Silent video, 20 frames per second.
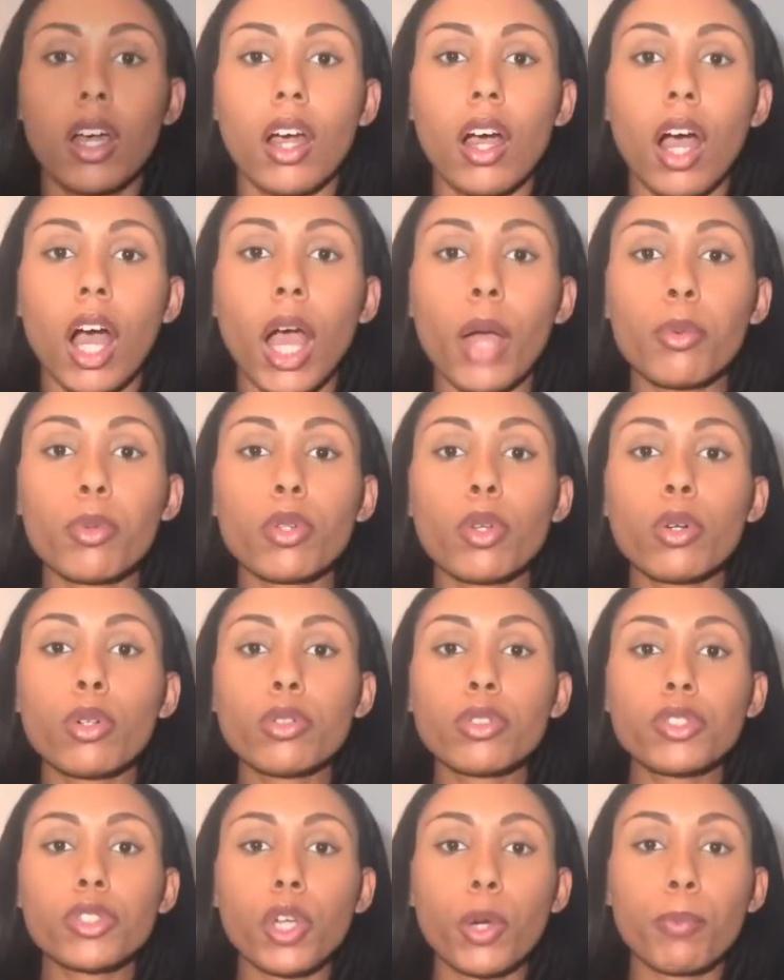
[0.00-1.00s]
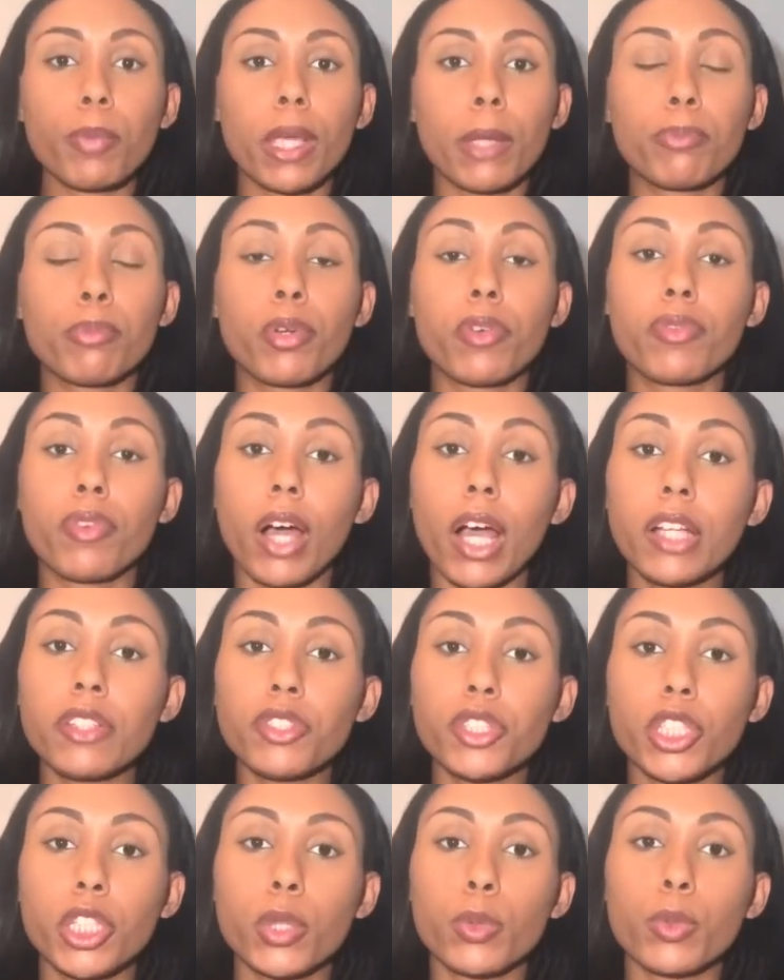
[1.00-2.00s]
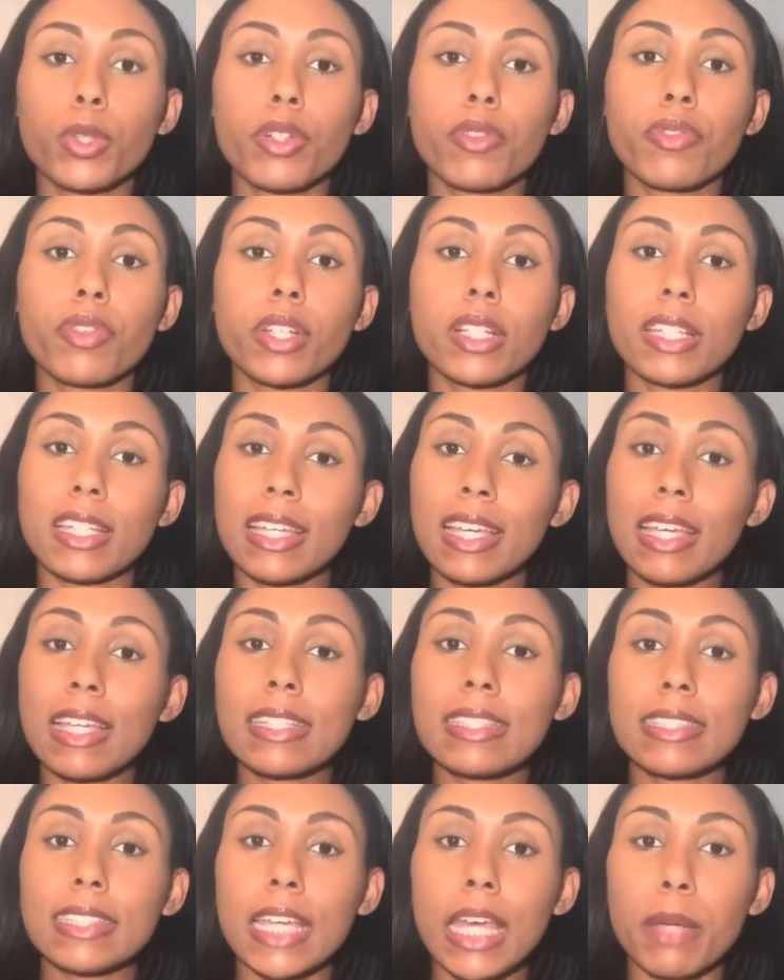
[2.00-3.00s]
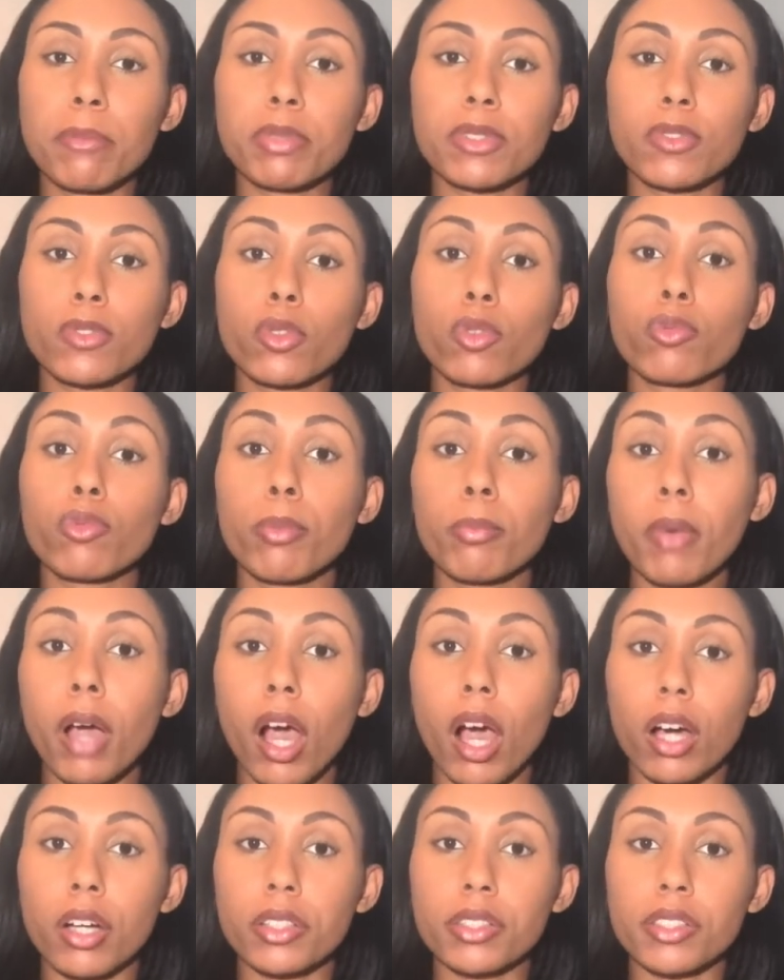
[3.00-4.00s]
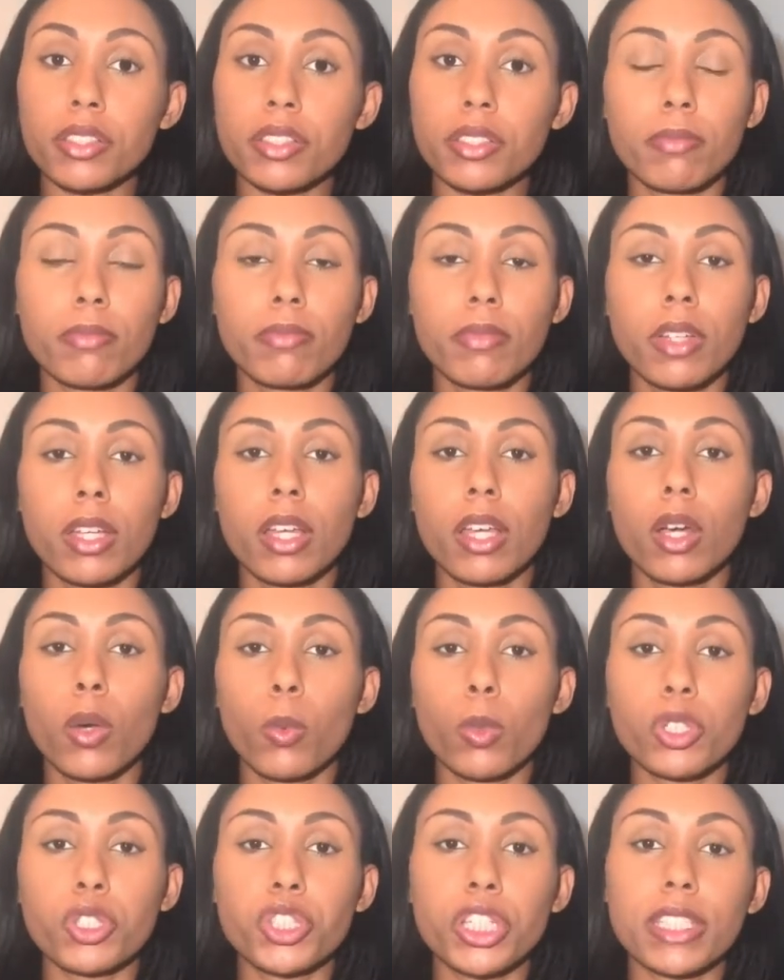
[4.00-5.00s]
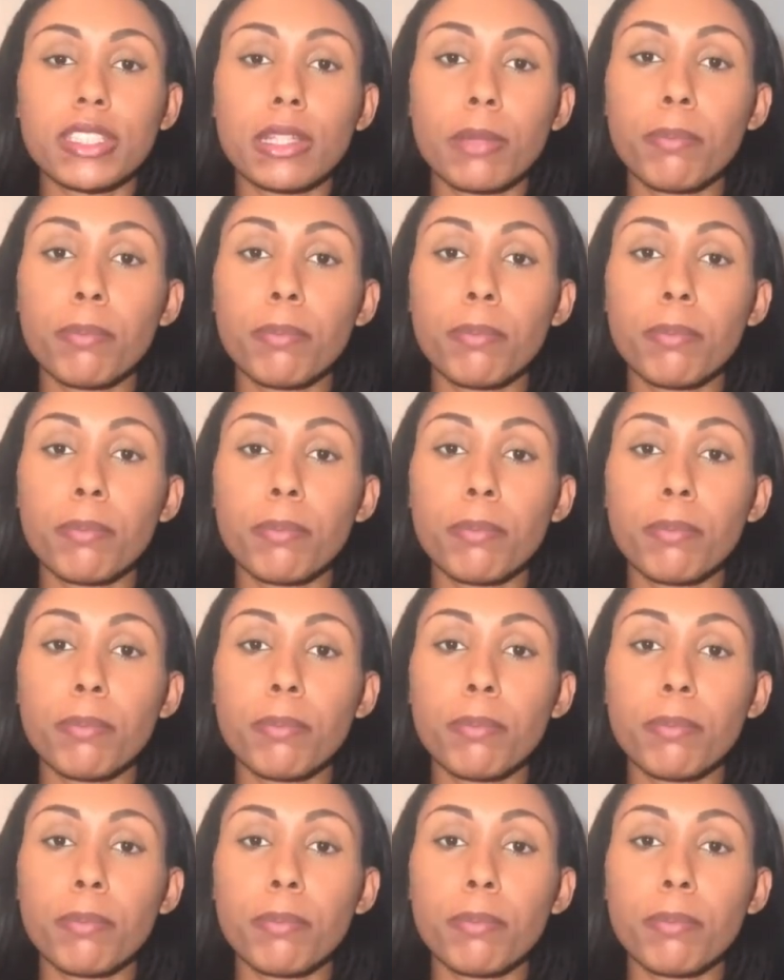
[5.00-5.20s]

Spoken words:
I will also be providing you with key tips from Remarks, which is a